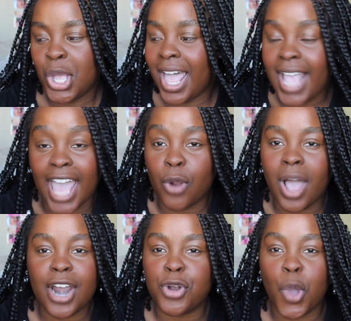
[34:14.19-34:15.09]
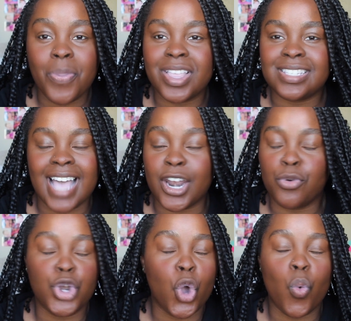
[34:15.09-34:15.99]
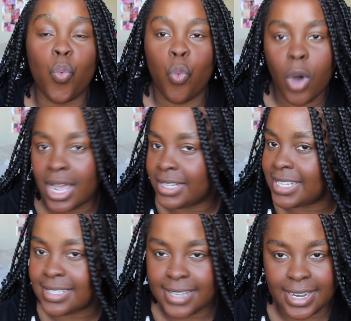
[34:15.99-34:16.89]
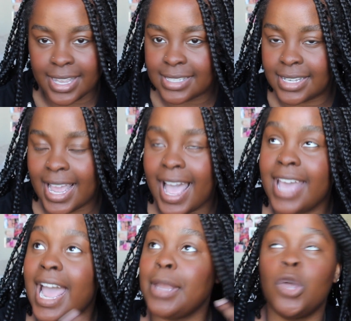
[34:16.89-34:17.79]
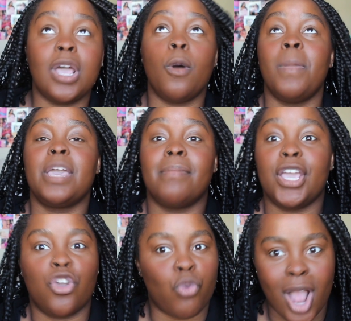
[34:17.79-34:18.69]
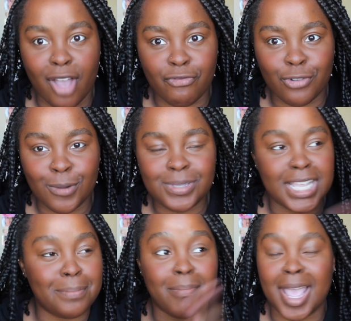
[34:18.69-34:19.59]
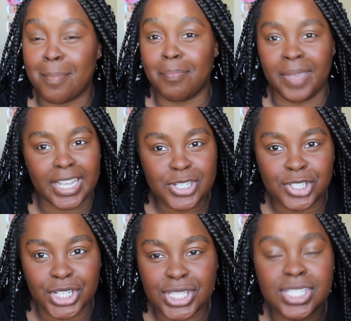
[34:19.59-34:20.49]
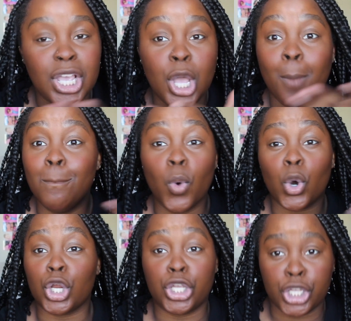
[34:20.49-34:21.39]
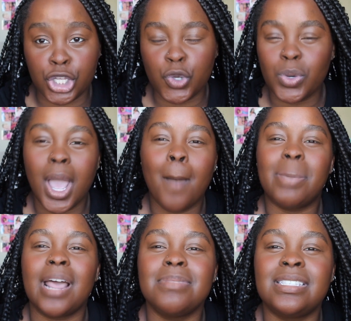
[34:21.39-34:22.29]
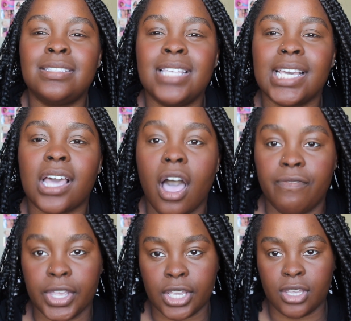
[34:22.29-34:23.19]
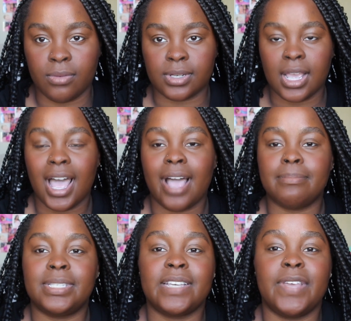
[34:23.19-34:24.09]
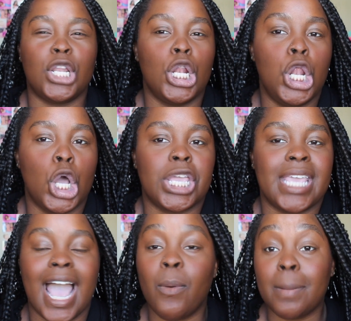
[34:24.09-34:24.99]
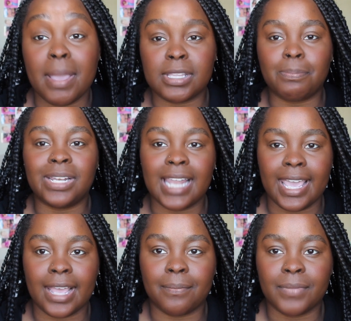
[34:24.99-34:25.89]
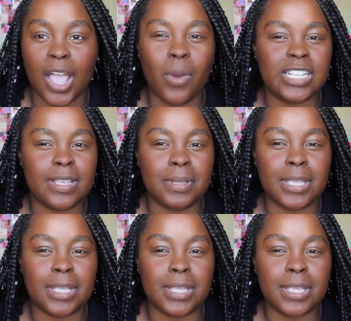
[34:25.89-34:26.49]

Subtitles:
I don't know what this knitting is gonna add. I know it'll make my craft rooms in my mansions more cute, but I'm sick of the cute. I'm sick of it looking. I want to be able to play it. I want to be